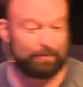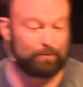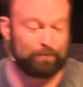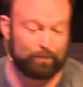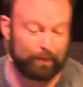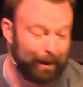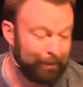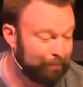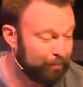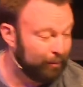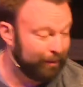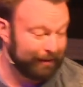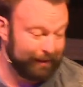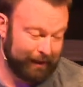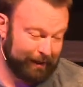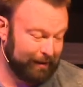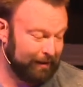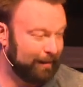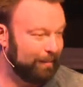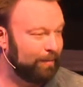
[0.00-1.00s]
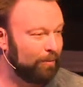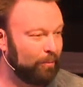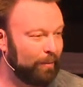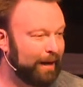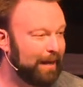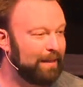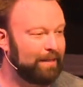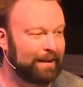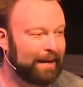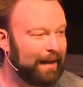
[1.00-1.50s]
upbringing and the
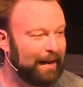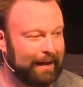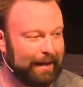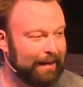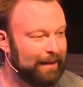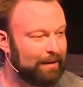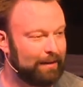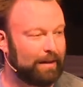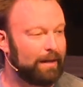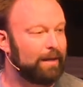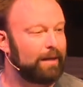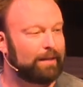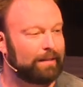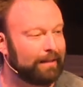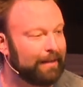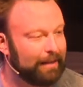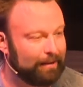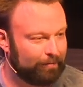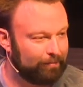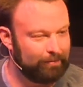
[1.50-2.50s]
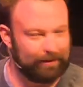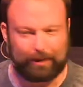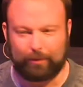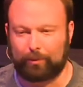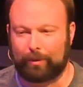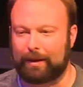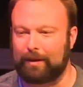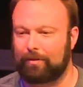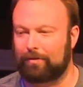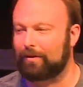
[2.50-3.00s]
way that I lived, it
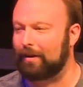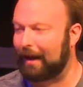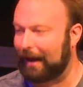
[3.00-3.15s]
was,